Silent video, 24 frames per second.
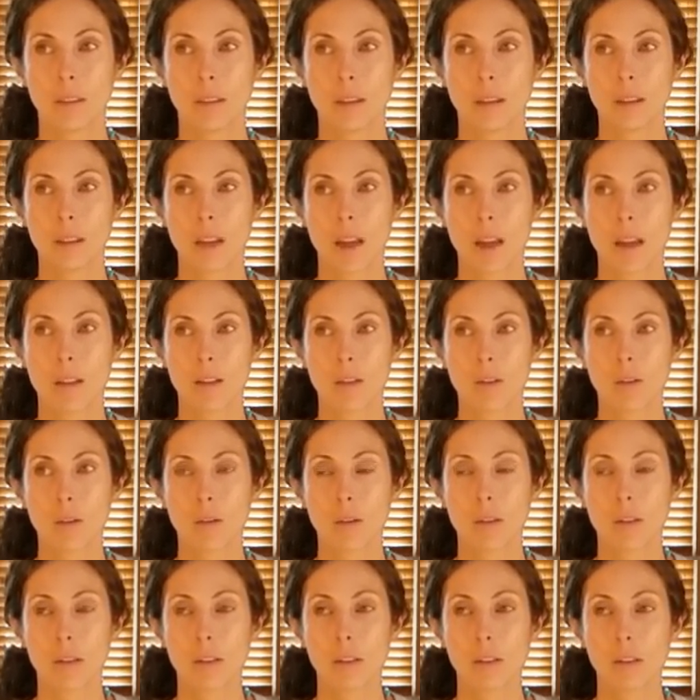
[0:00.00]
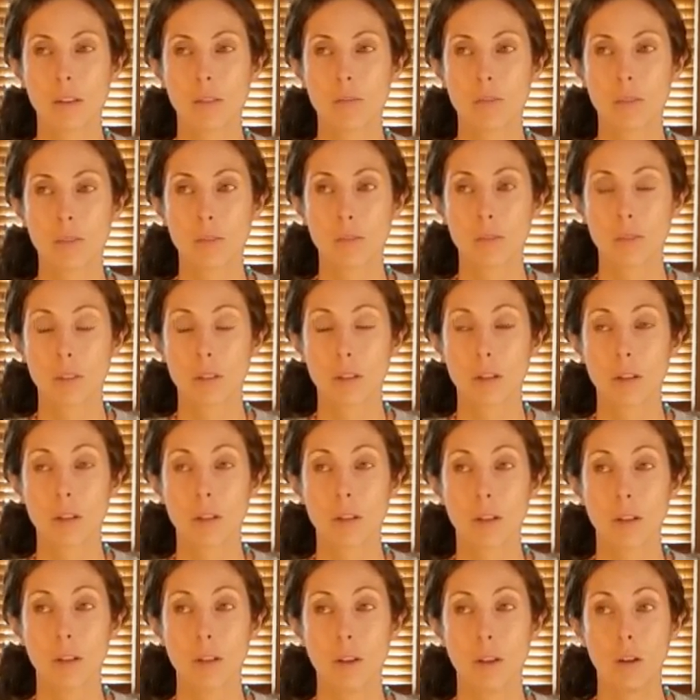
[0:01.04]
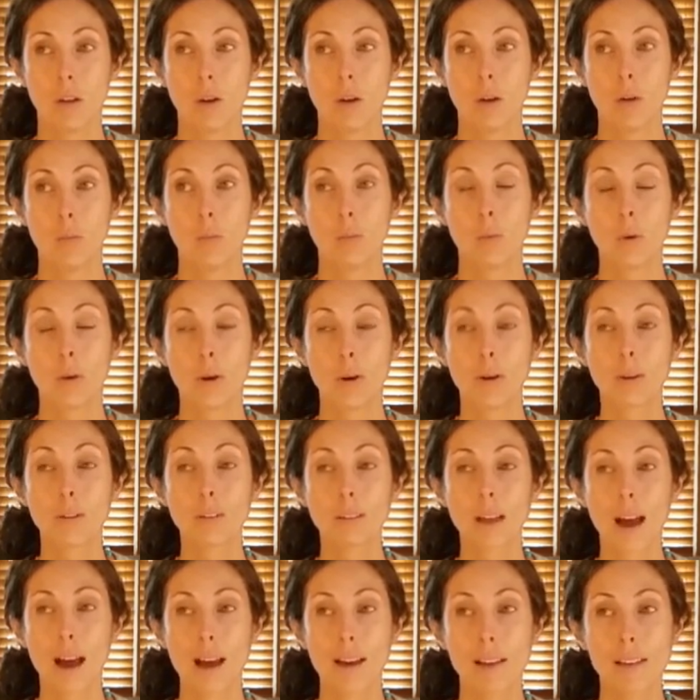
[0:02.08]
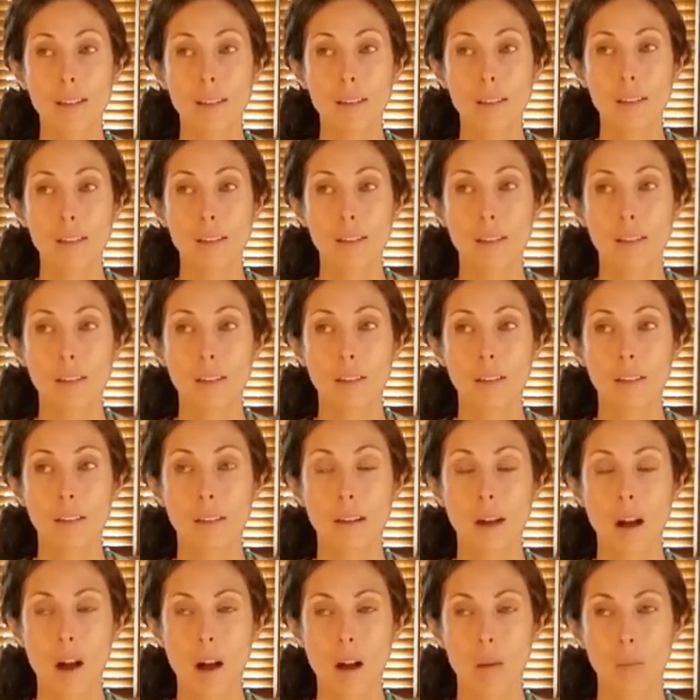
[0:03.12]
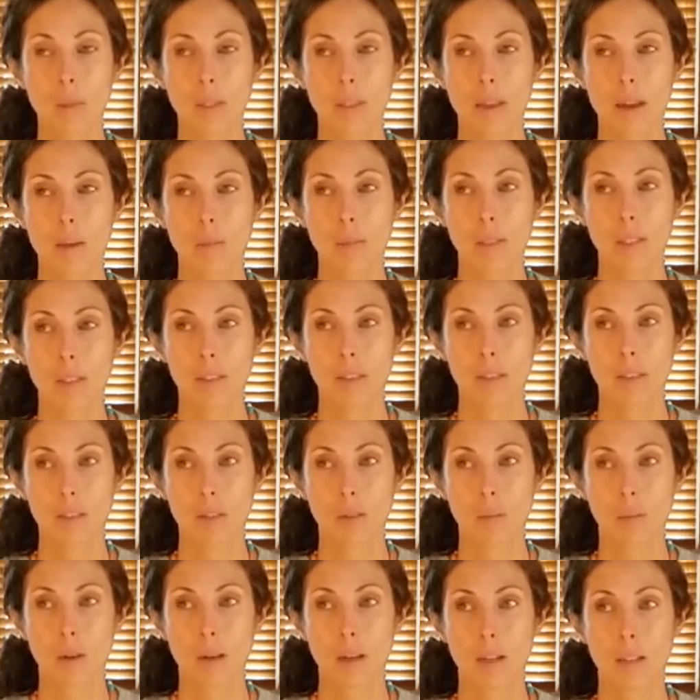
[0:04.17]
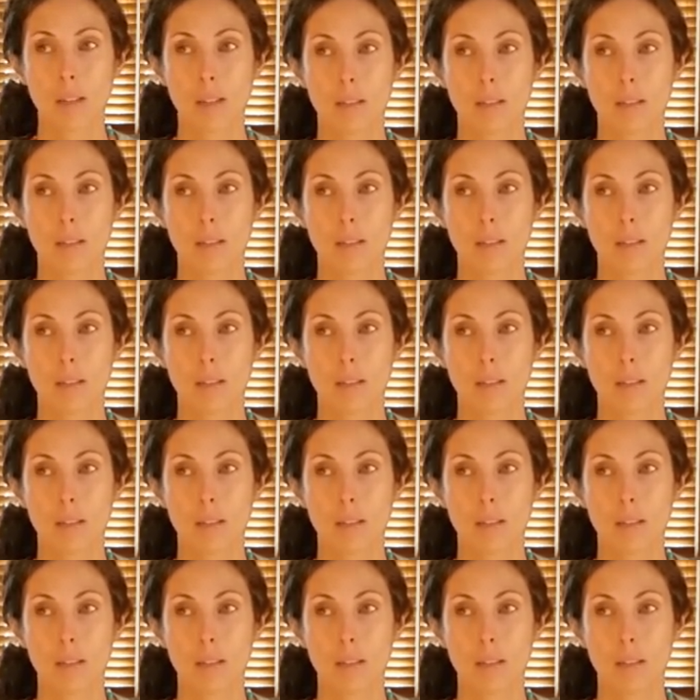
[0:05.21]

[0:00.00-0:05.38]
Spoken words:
Again, notice if you feel more or less calm in that place in your body.